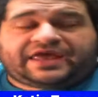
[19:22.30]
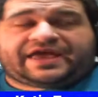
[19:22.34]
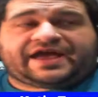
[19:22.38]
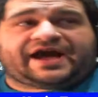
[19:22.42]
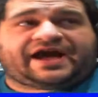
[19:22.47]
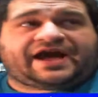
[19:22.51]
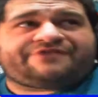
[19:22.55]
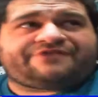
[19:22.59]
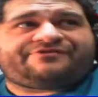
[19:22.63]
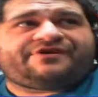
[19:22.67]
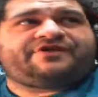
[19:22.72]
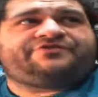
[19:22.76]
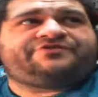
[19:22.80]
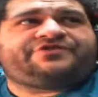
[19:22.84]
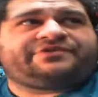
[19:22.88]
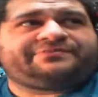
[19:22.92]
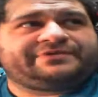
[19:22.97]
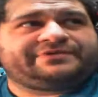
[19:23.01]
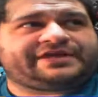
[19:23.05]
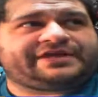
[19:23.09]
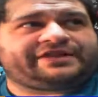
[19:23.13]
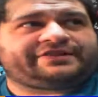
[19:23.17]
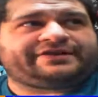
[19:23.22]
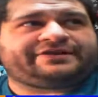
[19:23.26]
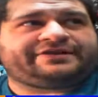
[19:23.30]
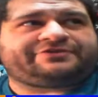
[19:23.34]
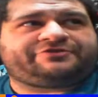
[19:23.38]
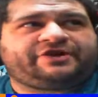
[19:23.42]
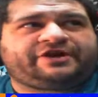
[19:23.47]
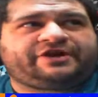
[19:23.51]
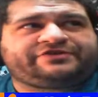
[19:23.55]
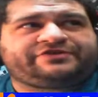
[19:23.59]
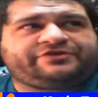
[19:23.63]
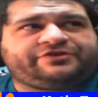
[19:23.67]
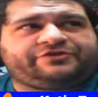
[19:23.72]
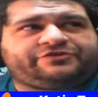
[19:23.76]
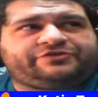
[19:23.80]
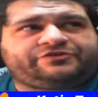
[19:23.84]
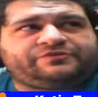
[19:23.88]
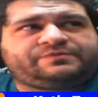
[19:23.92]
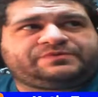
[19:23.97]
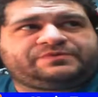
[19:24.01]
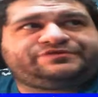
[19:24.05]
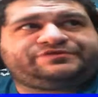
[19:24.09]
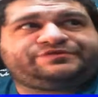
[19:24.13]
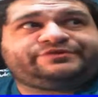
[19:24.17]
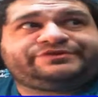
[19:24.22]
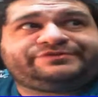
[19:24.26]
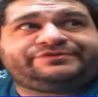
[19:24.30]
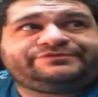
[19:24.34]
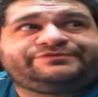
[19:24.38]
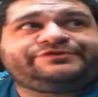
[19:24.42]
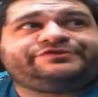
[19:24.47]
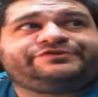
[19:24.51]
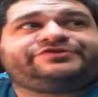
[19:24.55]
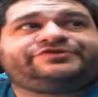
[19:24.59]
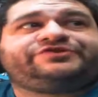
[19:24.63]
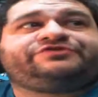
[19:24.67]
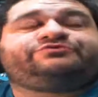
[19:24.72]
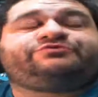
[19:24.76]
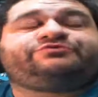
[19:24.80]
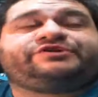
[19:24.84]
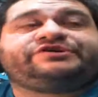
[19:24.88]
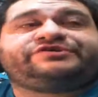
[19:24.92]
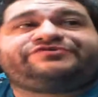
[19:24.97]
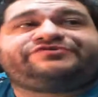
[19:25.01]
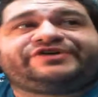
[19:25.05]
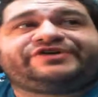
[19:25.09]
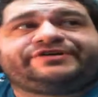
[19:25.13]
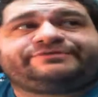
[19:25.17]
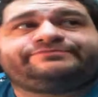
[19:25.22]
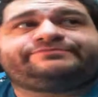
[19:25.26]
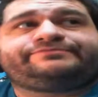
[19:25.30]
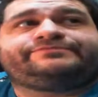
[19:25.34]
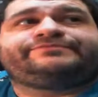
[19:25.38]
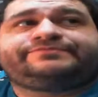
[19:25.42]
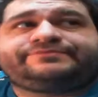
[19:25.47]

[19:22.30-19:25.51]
Yeah, I've had some of the electronics issues before, which is real fun.